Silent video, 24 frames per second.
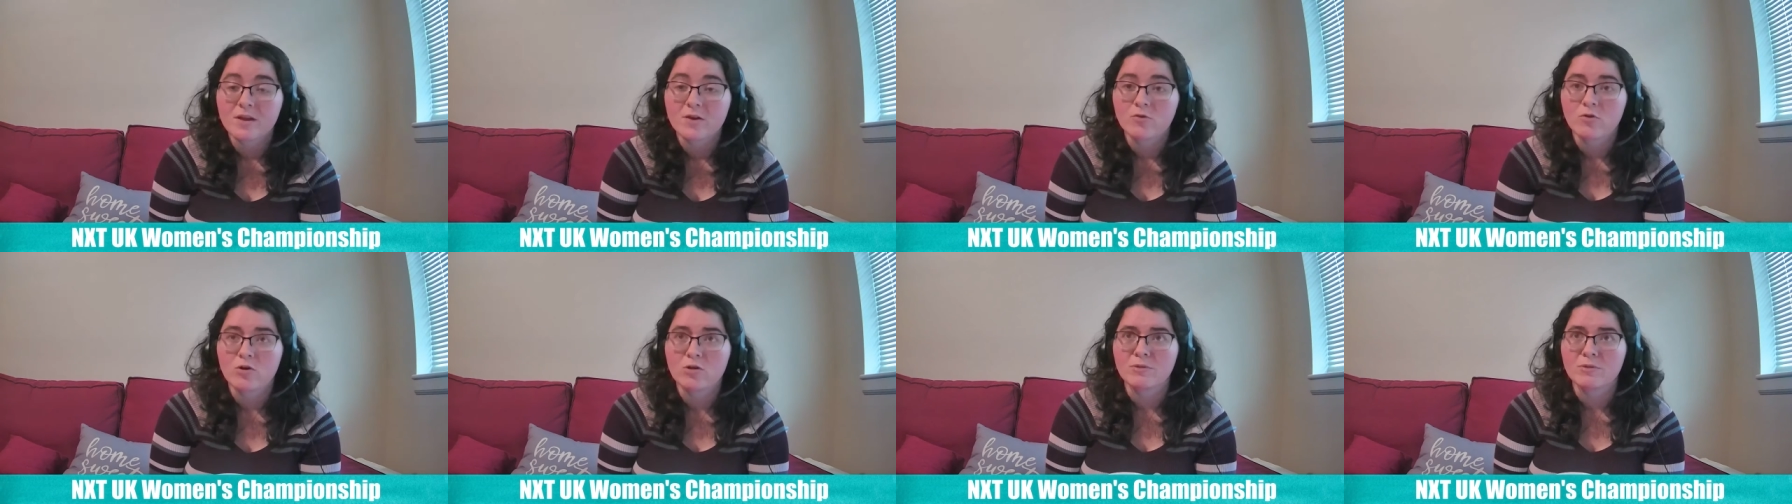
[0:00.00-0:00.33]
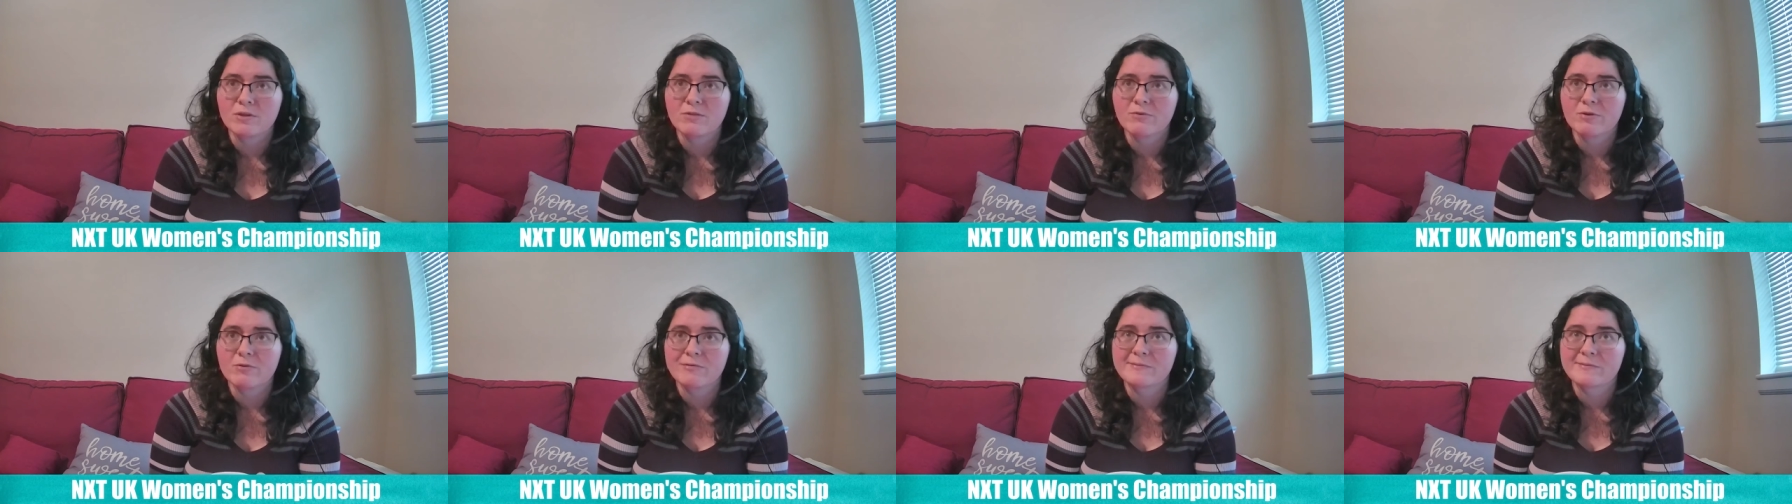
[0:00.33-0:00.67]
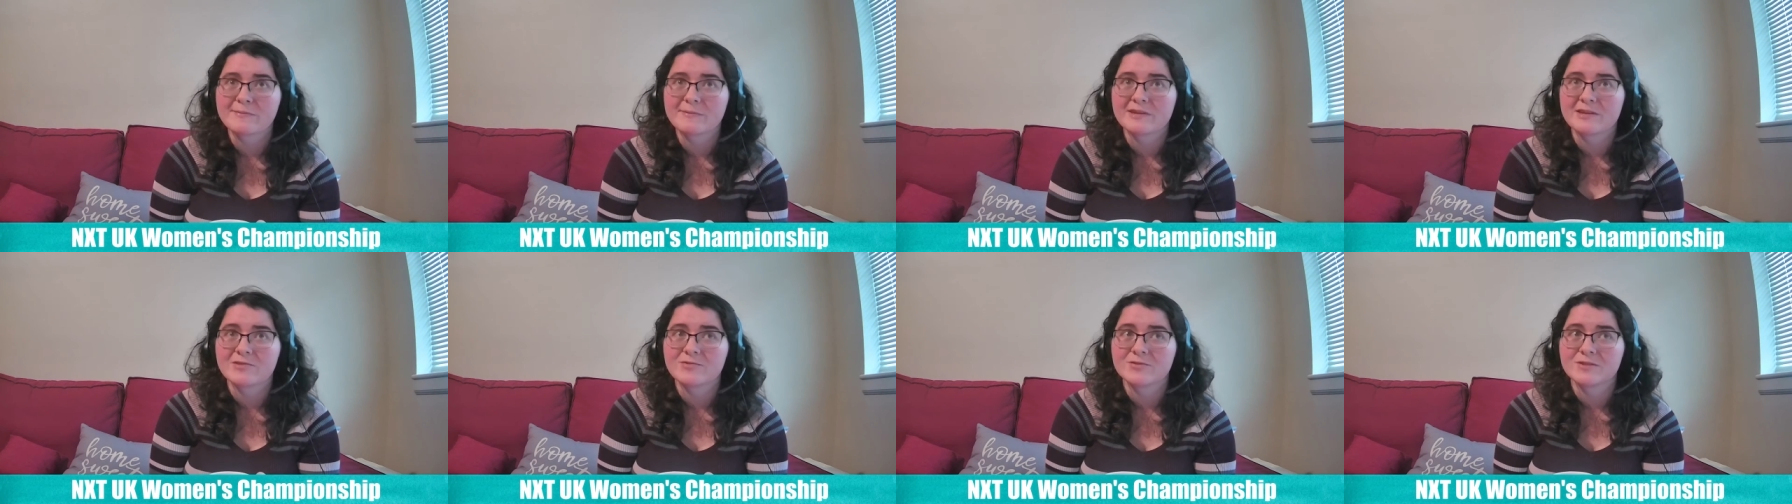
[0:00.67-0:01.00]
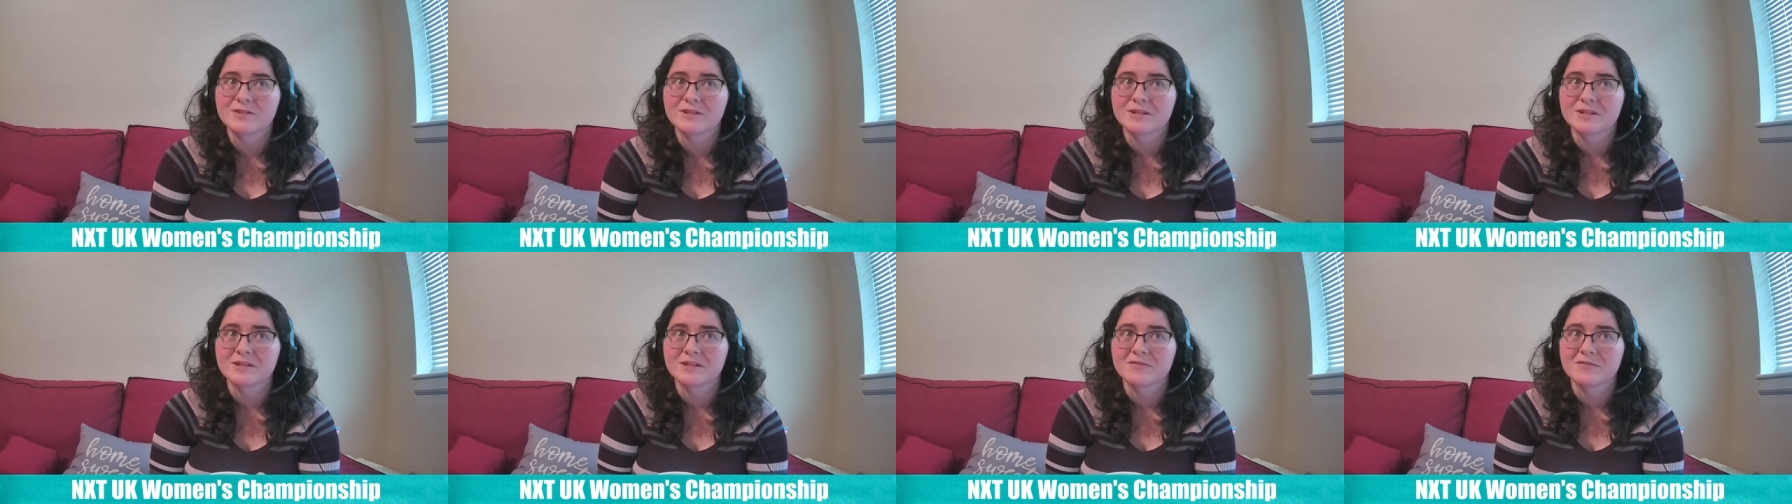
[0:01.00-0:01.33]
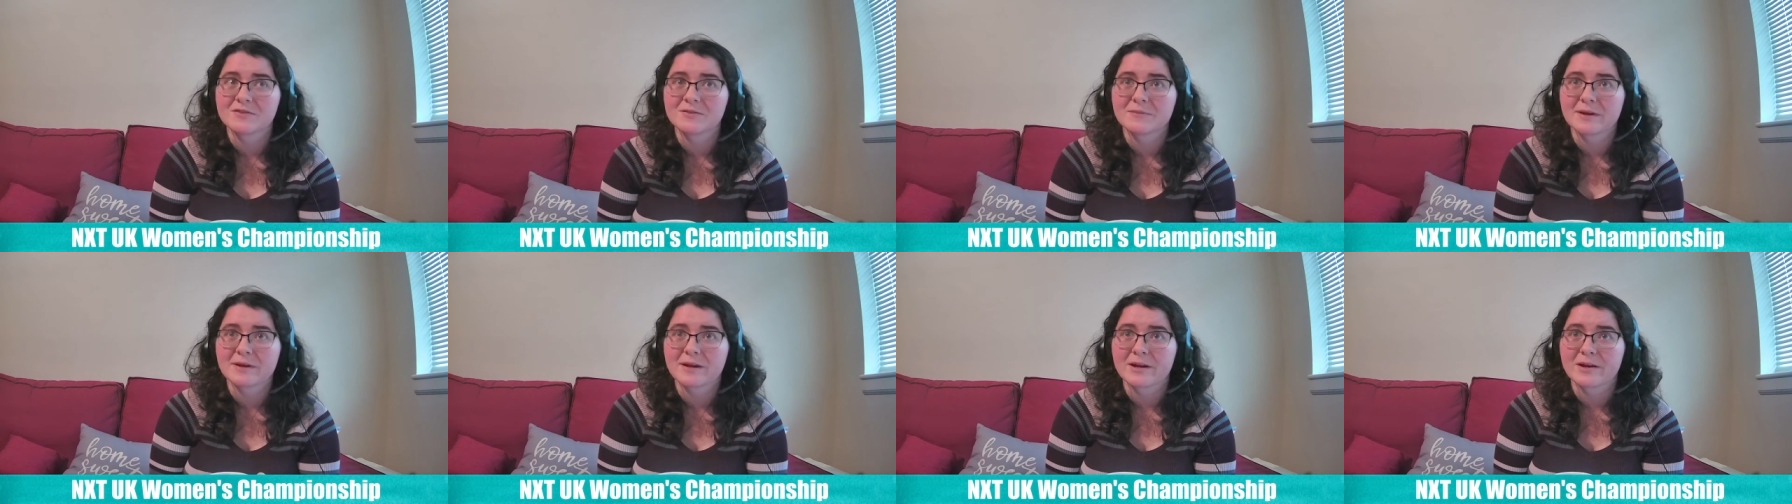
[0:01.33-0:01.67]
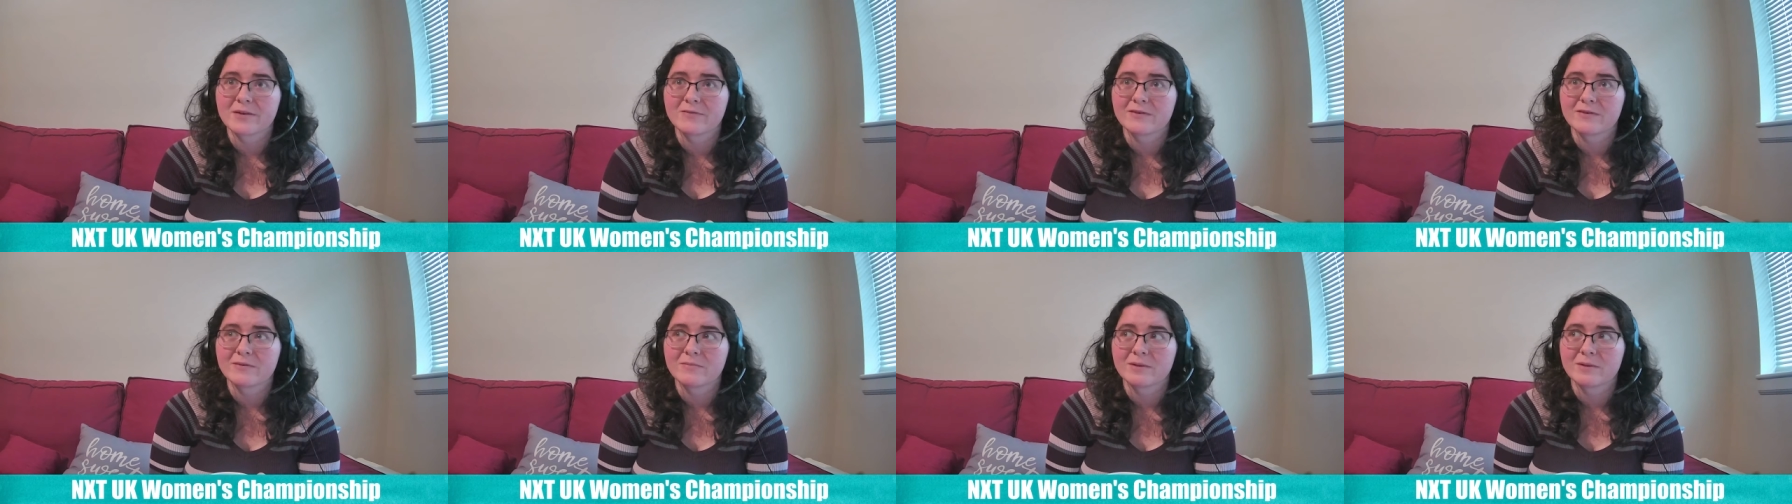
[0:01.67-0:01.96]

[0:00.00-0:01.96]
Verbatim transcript: Normally we would be using a different microphone,